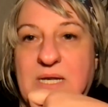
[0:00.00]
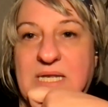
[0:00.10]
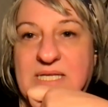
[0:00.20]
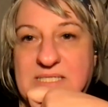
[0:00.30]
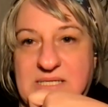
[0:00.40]

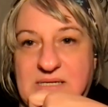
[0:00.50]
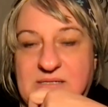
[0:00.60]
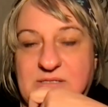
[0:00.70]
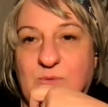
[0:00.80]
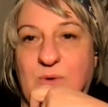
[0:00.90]

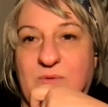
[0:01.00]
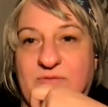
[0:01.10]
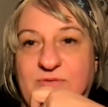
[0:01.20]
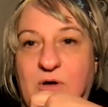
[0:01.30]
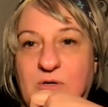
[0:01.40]
listeners, to our
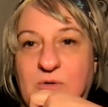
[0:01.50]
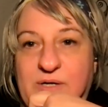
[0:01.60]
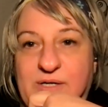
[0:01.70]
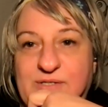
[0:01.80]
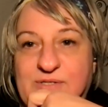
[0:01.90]

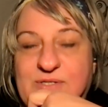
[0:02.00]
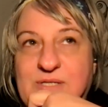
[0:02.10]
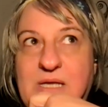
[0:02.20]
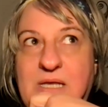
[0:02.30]
followers,